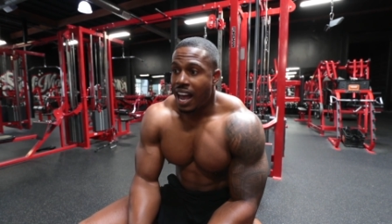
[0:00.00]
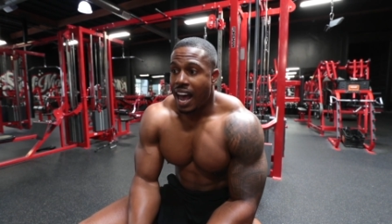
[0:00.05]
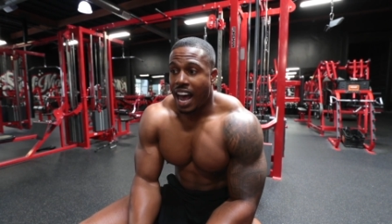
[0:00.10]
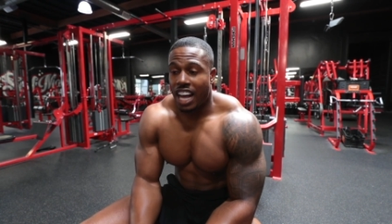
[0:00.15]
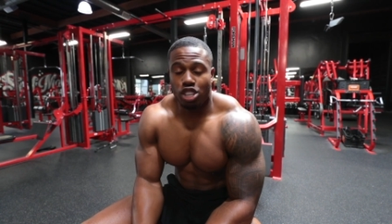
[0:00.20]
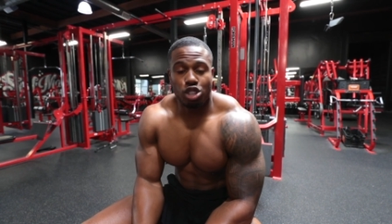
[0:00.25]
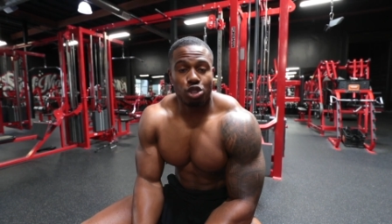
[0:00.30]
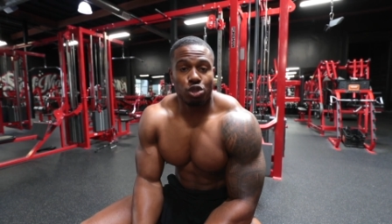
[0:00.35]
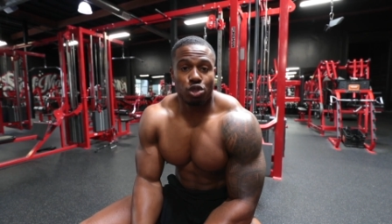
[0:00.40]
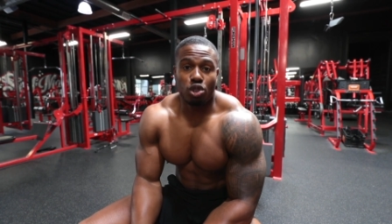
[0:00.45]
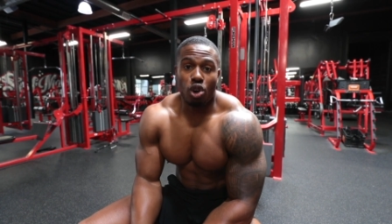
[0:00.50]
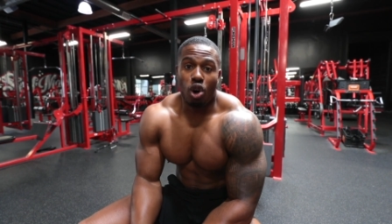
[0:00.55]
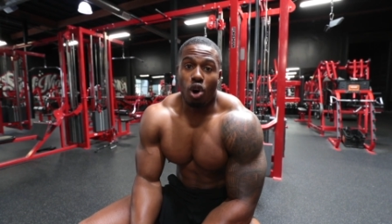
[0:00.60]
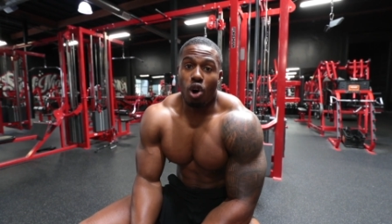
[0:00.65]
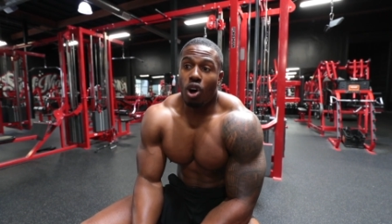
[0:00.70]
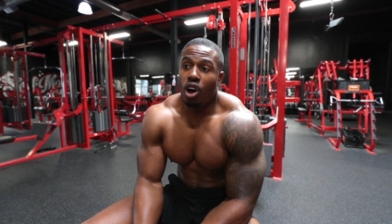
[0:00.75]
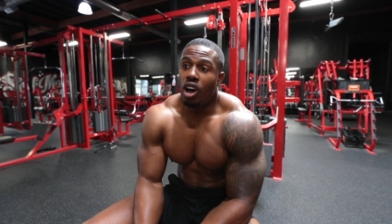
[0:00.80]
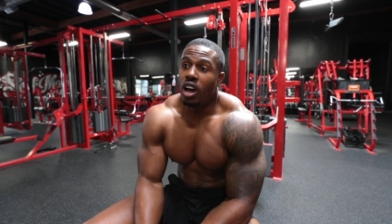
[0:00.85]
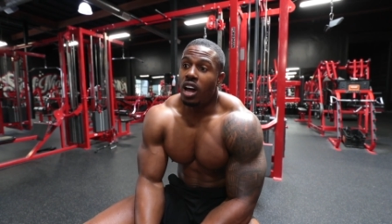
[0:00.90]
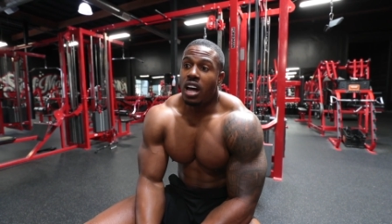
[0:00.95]
As you
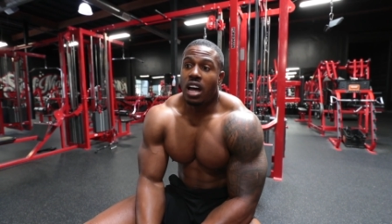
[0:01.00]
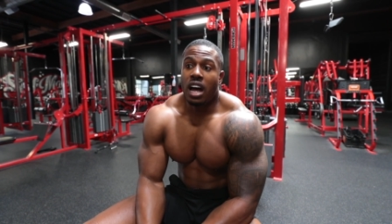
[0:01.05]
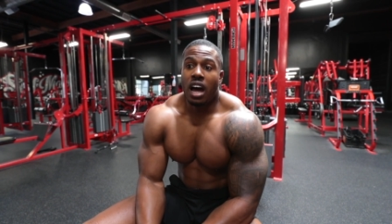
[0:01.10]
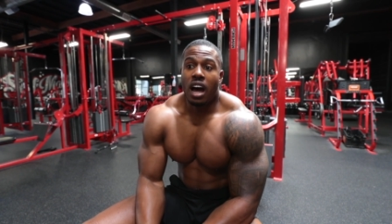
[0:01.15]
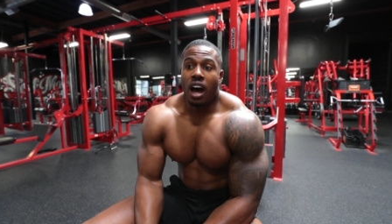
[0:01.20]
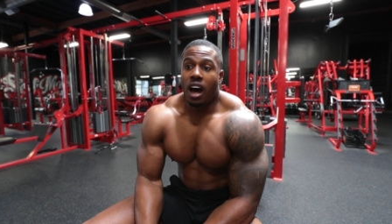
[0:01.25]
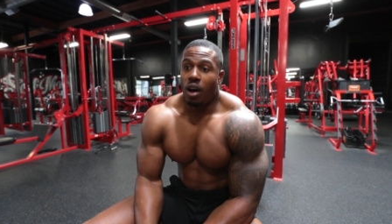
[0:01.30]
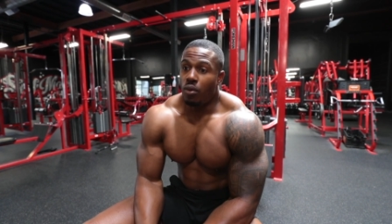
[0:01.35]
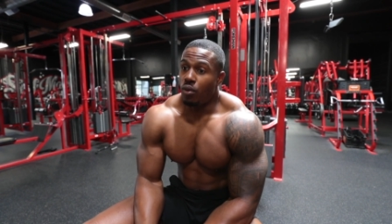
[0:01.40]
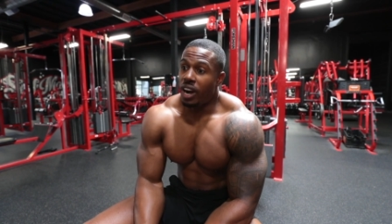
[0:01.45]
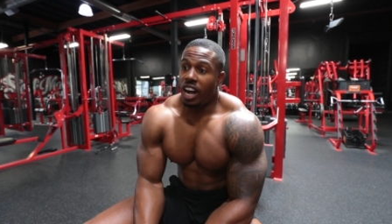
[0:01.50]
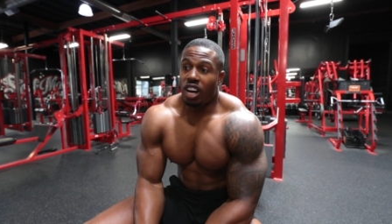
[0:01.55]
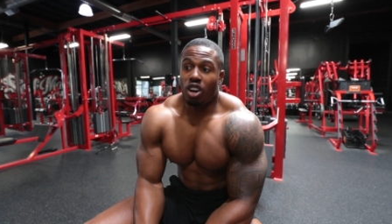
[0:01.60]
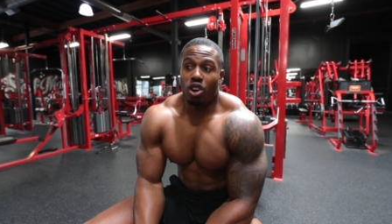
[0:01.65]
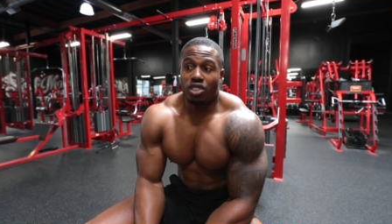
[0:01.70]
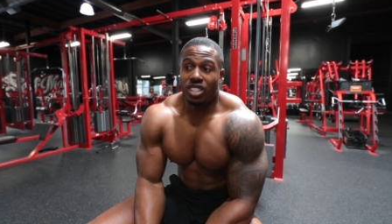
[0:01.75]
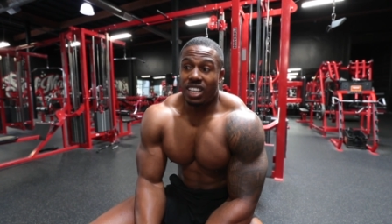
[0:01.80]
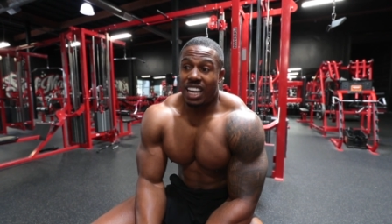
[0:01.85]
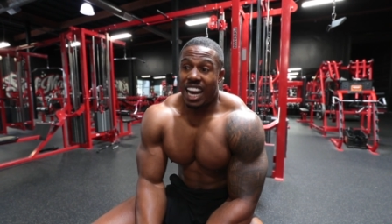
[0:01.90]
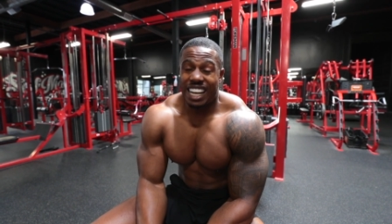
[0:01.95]
saw, when I
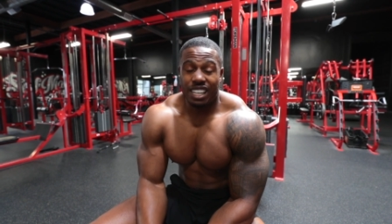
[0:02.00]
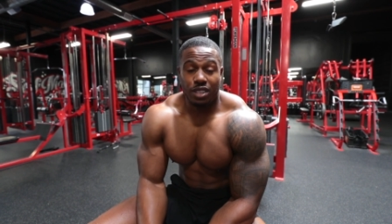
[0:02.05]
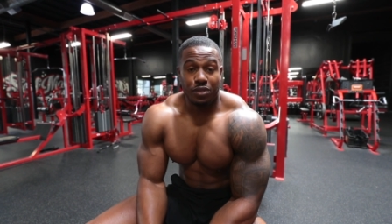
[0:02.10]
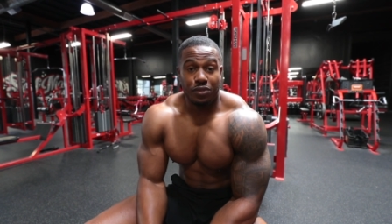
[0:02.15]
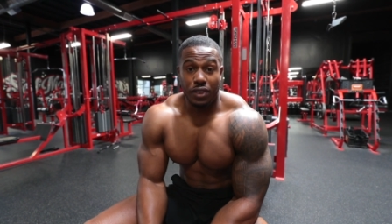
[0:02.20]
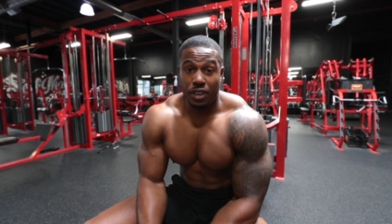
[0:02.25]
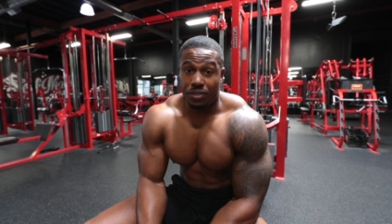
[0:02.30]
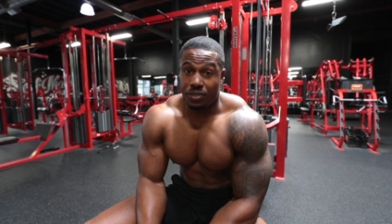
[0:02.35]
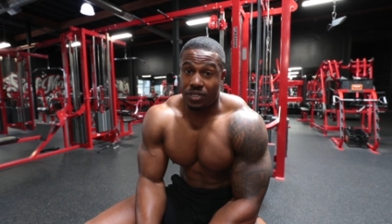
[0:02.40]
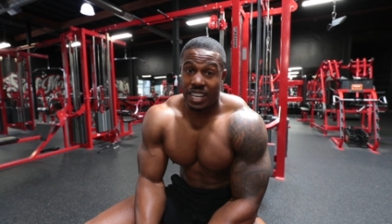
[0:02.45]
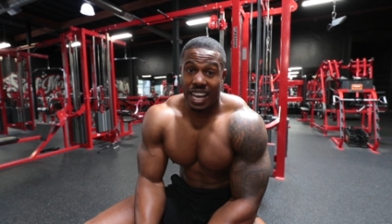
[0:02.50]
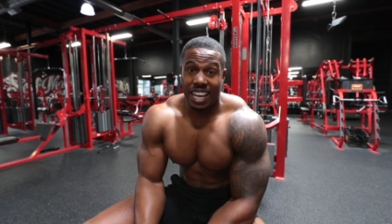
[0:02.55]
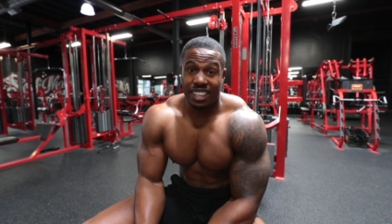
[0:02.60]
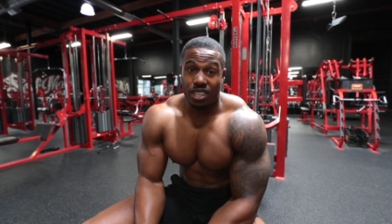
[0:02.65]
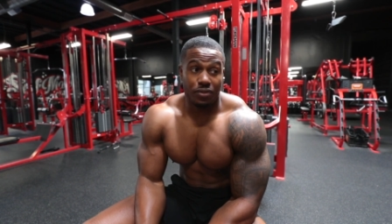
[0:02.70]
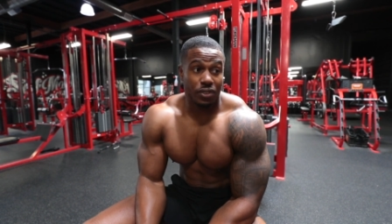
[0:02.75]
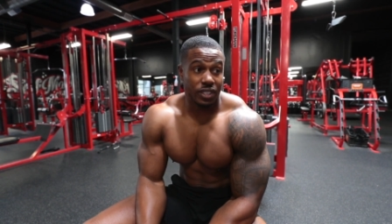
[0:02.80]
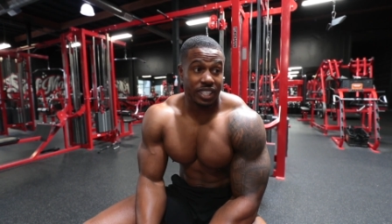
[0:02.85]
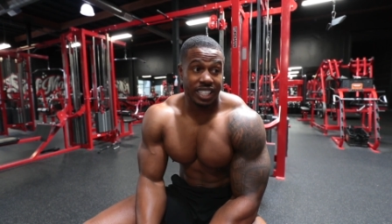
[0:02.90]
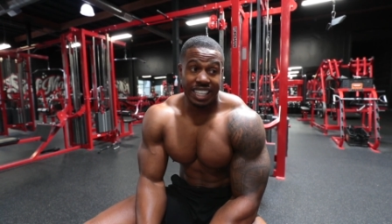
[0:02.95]
got to like the 5th set,
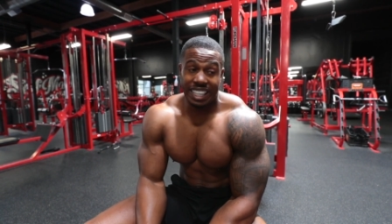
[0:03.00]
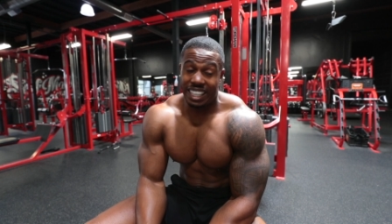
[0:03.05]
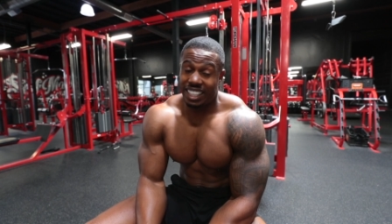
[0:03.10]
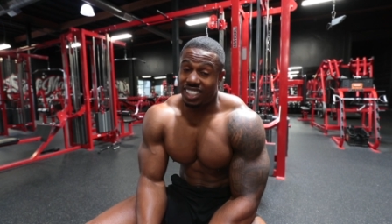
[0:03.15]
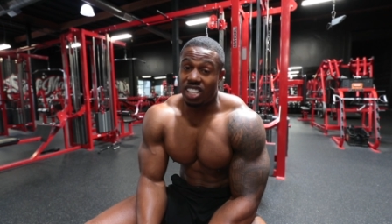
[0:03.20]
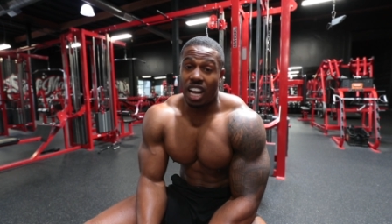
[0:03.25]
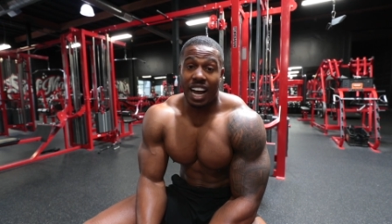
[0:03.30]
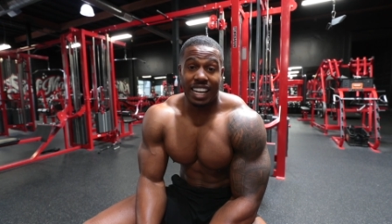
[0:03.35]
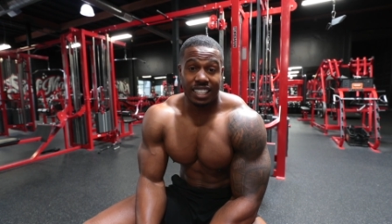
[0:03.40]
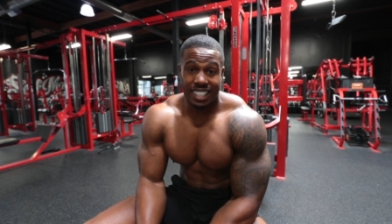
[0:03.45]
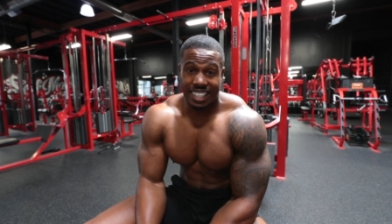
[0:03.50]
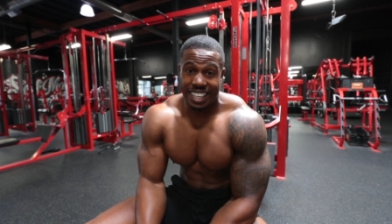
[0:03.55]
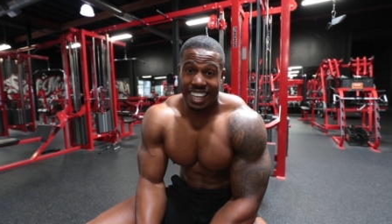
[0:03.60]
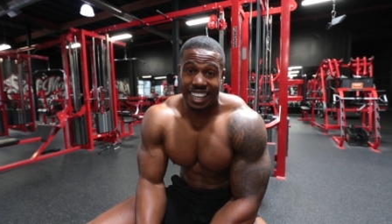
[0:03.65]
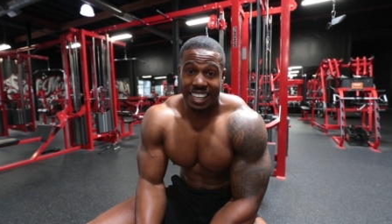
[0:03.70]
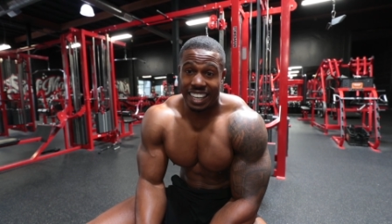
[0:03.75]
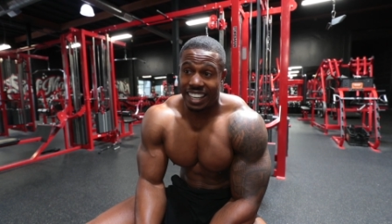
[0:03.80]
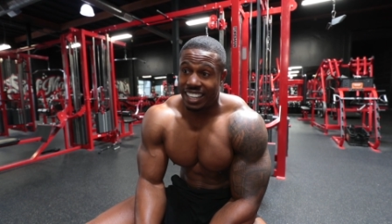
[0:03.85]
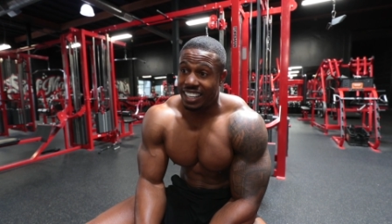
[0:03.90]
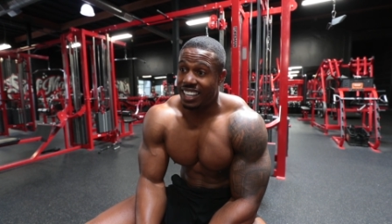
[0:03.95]
the fatigue started to
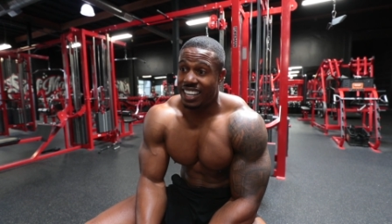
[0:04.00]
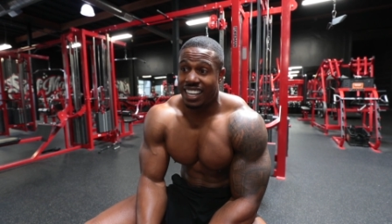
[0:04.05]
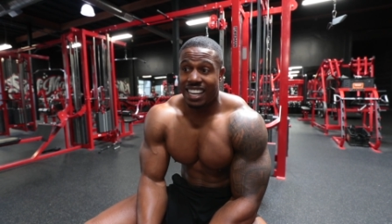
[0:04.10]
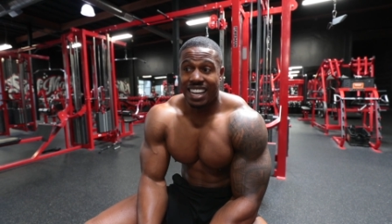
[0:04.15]
kick in,